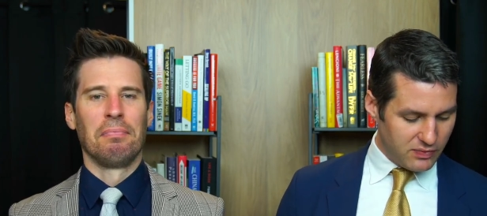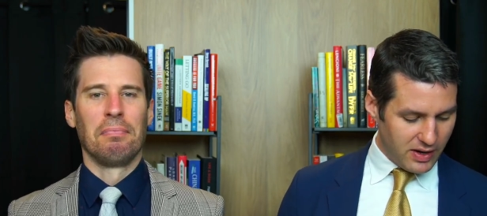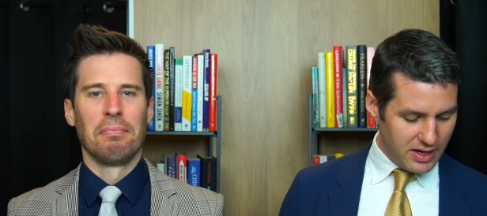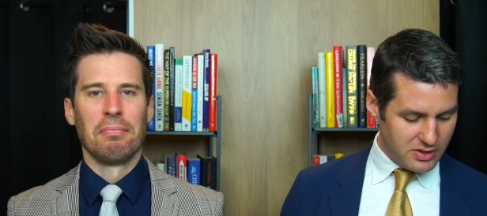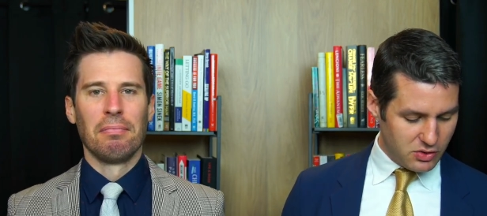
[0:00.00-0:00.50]

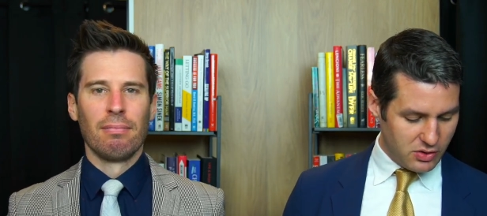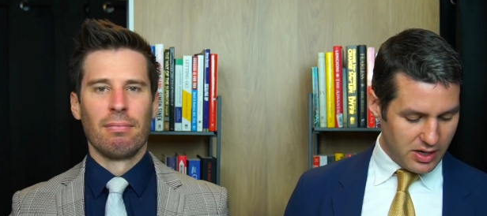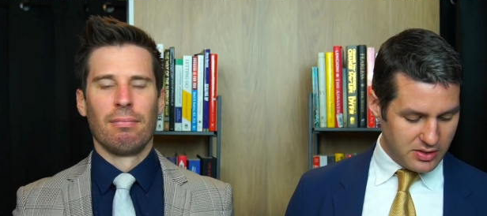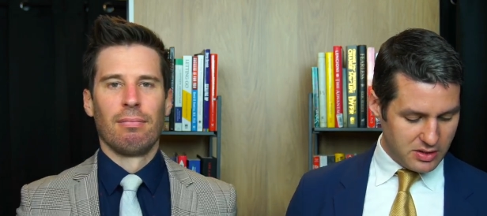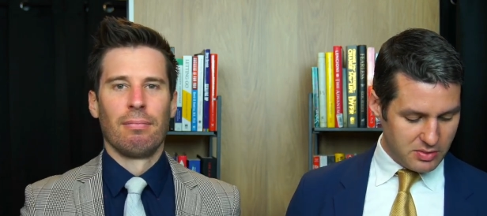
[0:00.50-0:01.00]
Speaker 1: financial
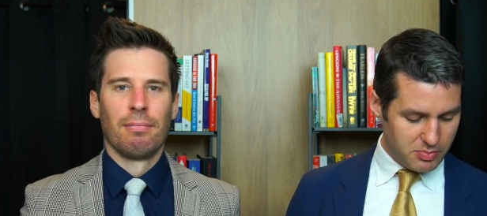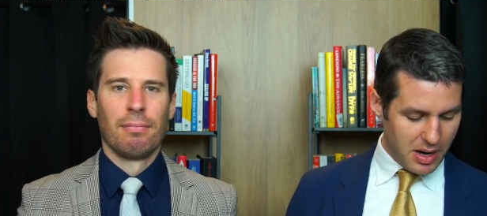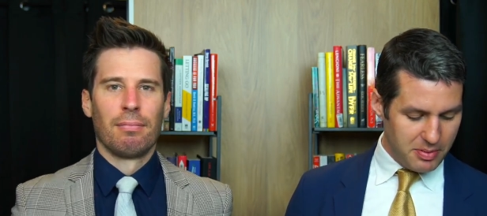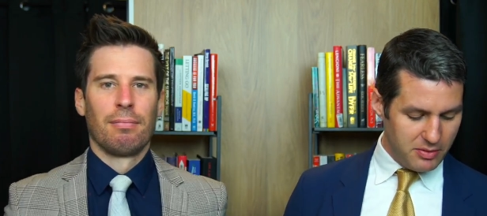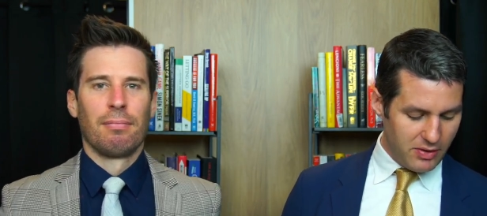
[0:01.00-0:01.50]
crisis,
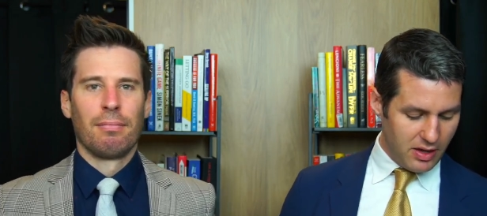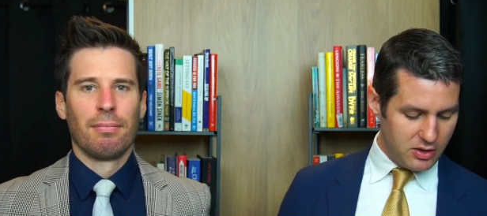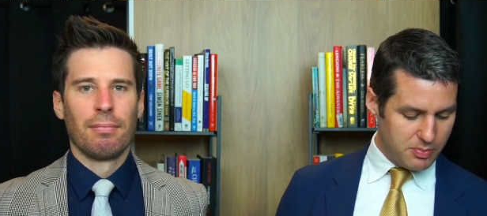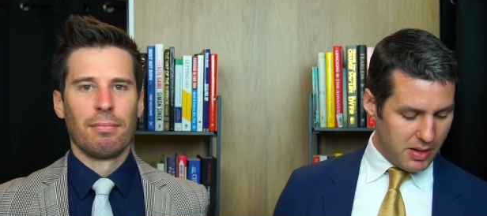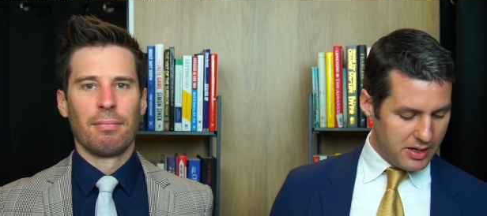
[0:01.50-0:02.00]
property
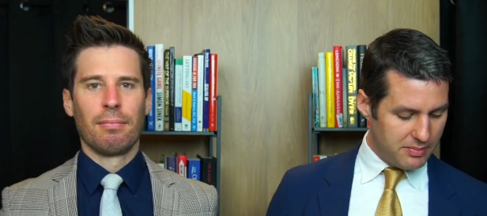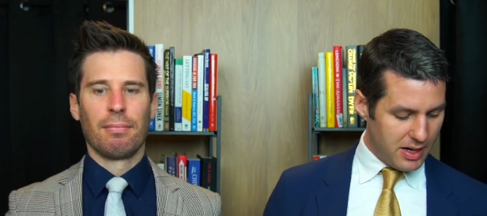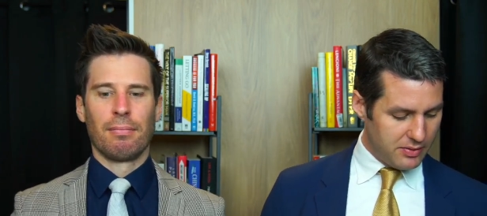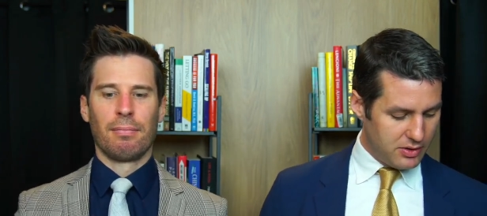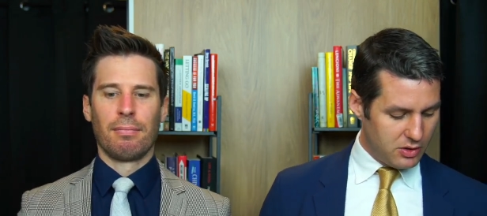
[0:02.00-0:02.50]
values bottomed
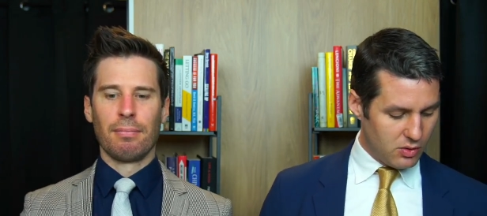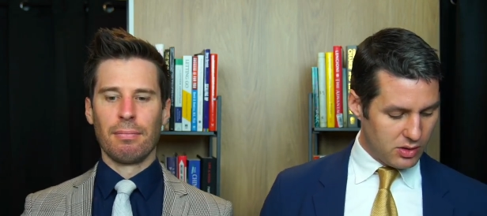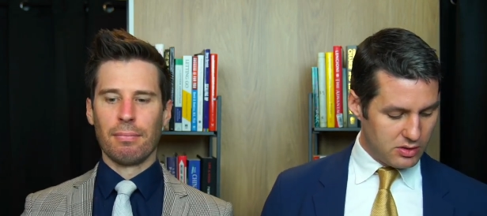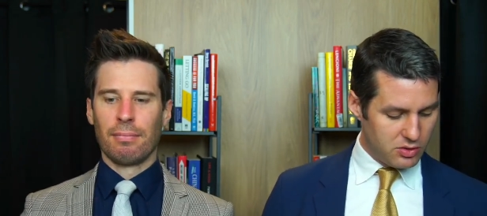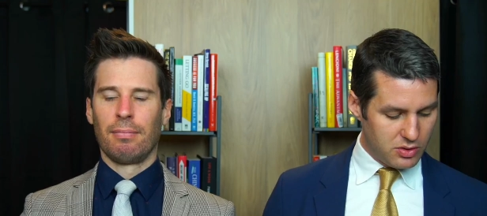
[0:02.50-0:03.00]
out in New
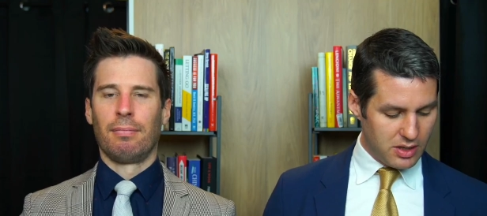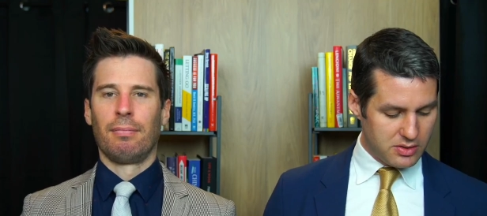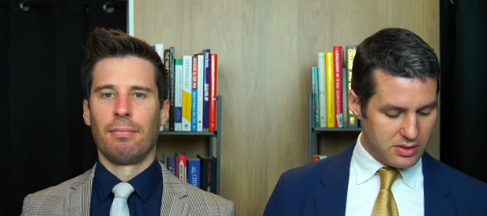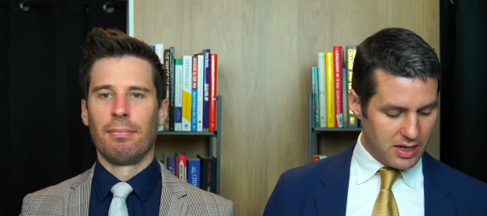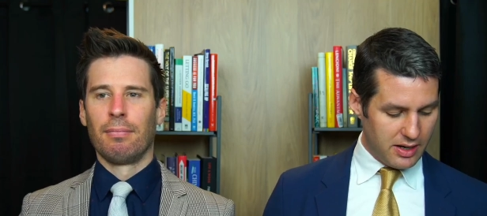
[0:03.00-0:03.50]
York in
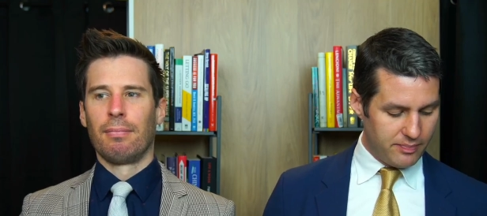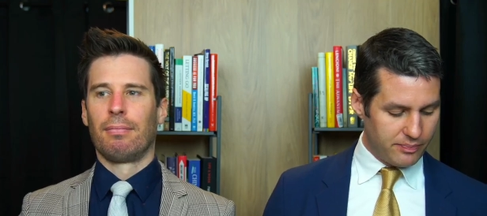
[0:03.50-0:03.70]
2010.